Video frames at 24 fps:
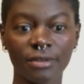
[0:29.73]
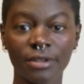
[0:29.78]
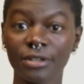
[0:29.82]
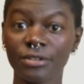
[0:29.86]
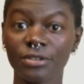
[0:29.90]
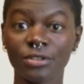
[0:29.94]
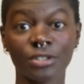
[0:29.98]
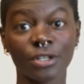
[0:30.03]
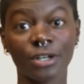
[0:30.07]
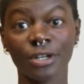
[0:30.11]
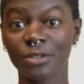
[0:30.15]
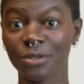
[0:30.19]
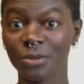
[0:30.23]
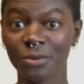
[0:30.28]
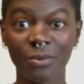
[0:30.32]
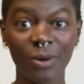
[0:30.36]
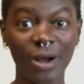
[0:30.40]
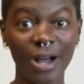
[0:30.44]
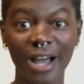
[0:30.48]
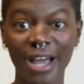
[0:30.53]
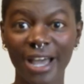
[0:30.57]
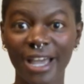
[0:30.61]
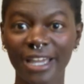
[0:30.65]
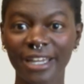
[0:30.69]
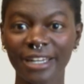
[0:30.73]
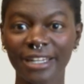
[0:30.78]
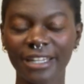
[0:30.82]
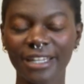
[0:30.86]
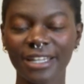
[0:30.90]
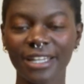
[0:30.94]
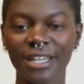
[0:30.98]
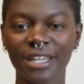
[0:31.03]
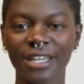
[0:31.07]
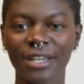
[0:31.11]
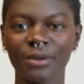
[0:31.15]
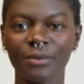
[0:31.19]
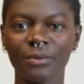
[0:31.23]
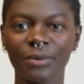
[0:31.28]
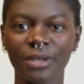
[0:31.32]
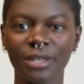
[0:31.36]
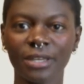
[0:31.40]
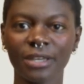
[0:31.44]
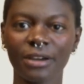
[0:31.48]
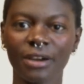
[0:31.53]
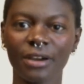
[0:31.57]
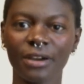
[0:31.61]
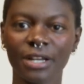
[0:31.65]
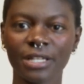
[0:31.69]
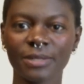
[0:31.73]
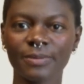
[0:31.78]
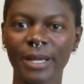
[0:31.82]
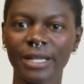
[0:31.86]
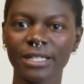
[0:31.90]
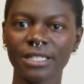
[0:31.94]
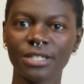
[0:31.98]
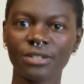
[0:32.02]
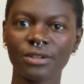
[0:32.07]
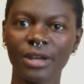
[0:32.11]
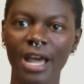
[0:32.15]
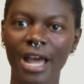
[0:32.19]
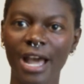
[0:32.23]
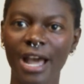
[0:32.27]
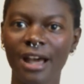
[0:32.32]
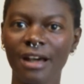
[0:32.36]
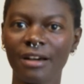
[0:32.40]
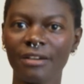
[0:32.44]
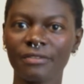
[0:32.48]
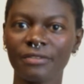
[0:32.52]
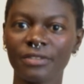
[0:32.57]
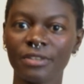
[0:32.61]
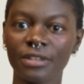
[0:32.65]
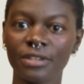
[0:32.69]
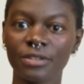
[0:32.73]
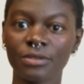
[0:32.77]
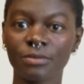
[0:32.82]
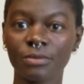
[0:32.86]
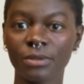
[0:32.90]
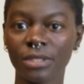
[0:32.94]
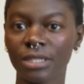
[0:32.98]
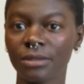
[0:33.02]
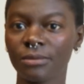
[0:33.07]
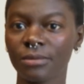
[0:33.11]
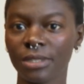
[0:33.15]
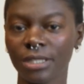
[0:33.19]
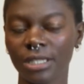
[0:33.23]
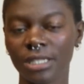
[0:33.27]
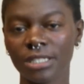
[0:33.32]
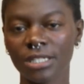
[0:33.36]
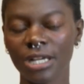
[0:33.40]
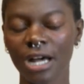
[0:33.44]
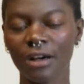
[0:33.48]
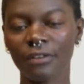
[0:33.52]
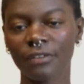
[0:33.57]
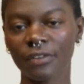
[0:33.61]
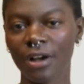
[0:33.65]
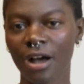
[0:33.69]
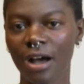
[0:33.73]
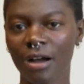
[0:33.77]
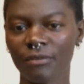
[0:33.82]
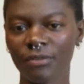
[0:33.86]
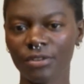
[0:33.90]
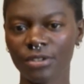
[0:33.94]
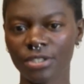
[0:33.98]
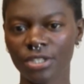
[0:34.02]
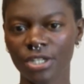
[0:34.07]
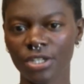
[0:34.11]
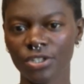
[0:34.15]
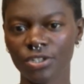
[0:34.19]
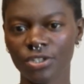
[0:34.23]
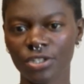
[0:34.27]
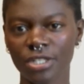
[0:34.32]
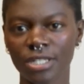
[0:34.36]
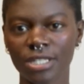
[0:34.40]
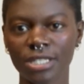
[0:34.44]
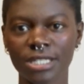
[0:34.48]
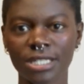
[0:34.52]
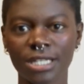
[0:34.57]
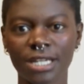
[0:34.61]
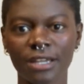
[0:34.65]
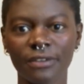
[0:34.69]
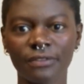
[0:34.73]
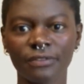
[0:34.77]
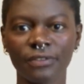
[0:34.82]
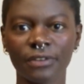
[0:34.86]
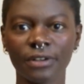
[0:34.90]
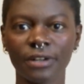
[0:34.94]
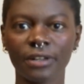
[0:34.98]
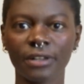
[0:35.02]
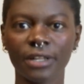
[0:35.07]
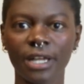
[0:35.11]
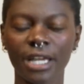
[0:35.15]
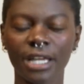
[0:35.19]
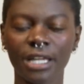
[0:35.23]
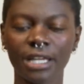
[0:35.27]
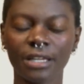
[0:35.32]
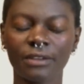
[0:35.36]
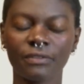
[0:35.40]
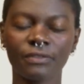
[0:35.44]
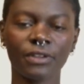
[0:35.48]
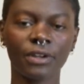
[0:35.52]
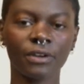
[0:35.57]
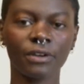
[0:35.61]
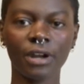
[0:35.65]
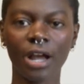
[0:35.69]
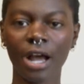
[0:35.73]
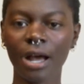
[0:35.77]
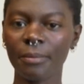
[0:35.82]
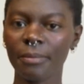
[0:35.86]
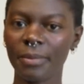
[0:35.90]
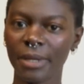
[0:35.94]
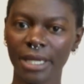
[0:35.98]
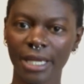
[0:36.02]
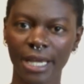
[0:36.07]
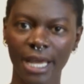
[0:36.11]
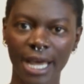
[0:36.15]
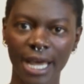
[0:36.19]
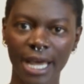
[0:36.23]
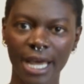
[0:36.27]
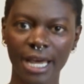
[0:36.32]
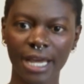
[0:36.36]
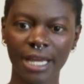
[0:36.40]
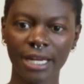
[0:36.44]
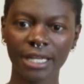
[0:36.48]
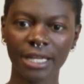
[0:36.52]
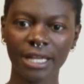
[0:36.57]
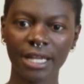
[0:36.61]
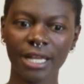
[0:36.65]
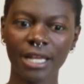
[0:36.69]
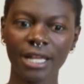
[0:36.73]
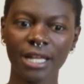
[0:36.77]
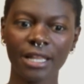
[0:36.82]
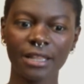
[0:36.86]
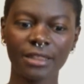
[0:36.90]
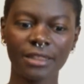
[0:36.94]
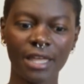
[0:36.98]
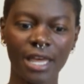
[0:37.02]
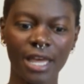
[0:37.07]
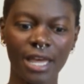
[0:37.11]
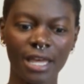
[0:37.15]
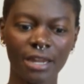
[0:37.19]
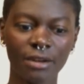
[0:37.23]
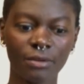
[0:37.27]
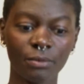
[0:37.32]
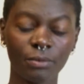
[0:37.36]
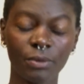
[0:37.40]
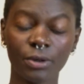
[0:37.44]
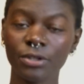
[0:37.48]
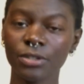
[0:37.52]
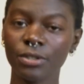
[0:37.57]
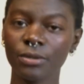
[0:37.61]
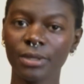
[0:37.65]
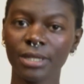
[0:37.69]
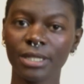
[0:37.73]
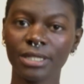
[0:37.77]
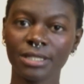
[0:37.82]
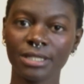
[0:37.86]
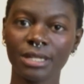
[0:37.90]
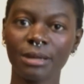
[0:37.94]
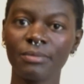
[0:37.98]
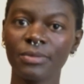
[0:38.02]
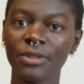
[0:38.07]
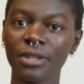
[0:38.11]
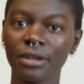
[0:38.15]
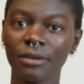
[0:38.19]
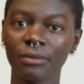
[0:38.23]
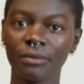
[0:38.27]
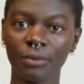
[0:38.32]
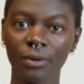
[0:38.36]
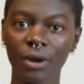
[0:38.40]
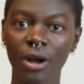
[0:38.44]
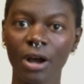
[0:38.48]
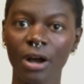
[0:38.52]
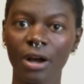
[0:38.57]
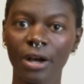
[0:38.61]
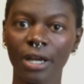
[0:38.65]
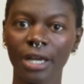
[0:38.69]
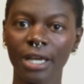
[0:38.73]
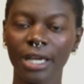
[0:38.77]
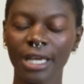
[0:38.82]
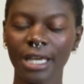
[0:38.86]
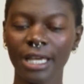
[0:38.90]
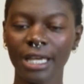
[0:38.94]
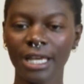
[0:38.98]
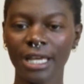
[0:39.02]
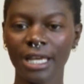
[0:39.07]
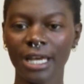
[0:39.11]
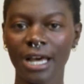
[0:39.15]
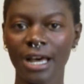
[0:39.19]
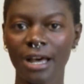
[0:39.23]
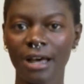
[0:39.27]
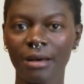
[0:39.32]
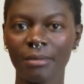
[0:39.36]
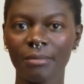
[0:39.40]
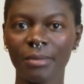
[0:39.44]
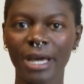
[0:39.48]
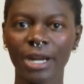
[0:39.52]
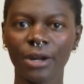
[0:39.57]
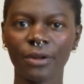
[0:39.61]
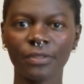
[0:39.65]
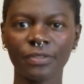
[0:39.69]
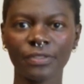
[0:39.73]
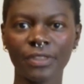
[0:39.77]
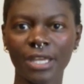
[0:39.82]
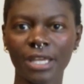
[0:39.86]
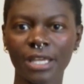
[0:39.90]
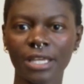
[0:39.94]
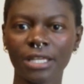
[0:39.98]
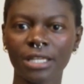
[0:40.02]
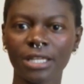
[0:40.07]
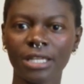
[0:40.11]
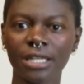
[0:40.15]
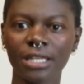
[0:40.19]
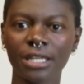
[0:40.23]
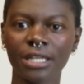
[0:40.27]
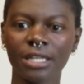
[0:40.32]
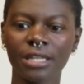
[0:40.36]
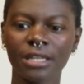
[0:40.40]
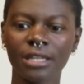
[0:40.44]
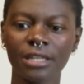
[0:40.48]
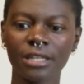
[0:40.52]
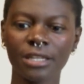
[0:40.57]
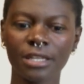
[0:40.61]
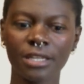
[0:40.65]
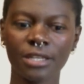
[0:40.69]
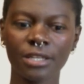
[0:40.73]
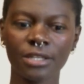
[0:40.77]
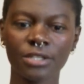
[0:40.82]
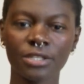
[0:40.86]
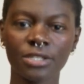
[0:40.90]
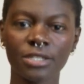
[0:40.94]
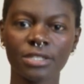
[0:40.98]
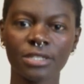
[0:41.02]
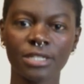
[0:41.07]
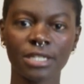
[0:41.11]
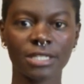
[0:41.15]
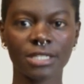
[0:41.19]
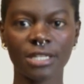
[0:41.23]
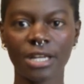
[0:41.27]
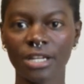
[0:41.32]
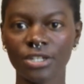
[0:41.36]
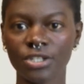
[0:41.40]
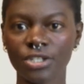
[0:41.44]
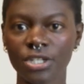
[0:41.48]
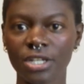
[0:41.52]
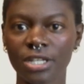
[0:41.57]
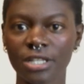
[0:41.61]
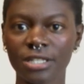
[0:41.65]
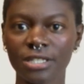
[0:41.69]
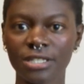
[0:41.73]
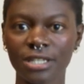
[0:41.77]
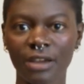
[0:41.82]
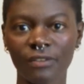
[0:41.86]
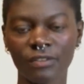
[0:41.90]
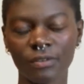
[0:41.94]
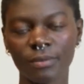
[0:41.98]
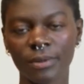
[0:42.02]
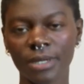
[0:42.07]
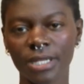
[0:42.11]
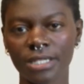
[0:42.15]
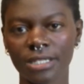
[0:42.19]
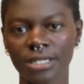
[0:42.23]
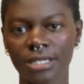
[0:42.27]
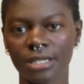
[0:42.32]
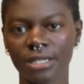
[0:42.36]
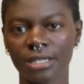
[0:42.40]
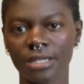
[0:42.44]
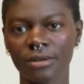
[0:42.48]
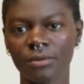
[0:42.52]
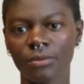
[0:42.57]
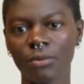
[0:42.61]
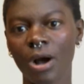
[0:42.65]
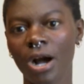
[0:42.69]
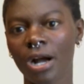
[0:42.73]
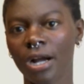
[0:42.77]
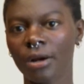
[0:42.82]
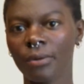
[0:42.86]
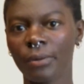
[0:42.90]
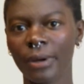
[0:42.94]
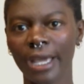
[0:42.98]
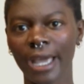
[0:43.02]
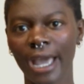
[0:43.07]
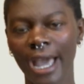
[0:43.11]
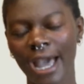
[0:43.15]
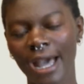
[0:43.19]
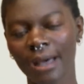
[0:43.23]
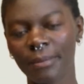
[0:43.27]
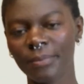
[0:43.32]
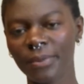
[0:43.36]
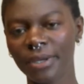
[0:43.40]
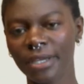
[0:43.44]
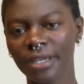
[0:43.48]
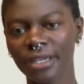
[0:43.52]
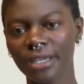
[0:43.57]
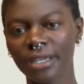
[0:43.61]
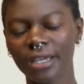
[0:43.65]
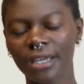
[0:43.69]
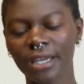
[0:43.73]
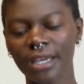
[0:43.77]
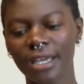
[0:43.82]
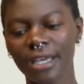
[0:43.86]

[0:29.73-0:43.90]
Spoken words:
church-wide, we are expected to have these really tough conversations, and I feel like if they're not being had, then we're doing something wrong. I don't think in these discussions everybody's going to walk away happy,